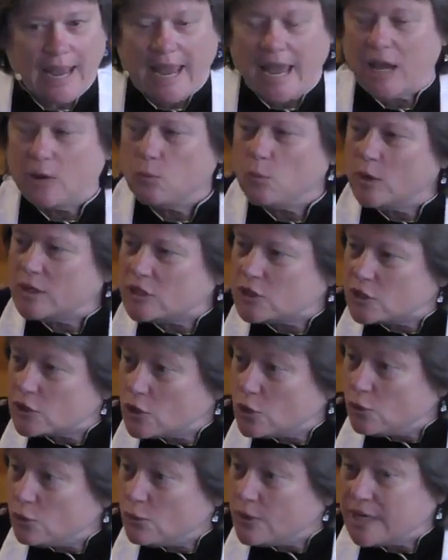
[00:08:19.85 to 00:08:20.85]
And what's
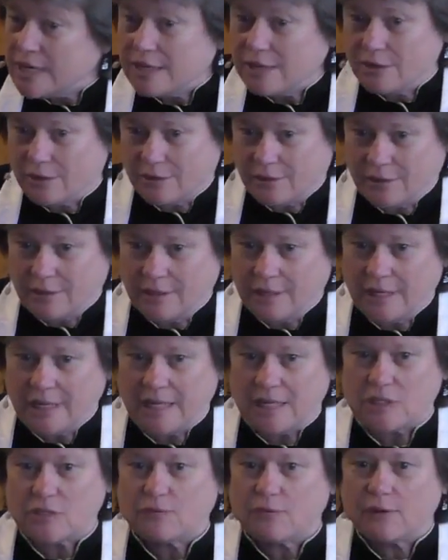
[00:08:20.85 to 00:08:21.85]
critical
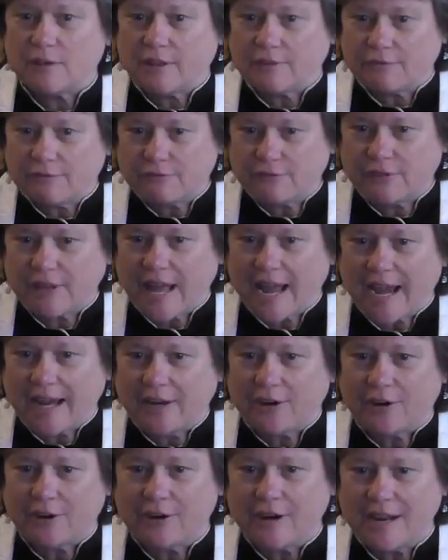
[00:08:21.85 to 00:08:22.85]
is for the
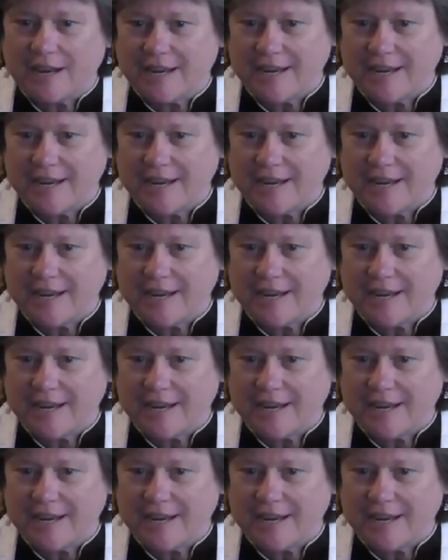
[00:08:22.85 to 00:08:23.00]
flyer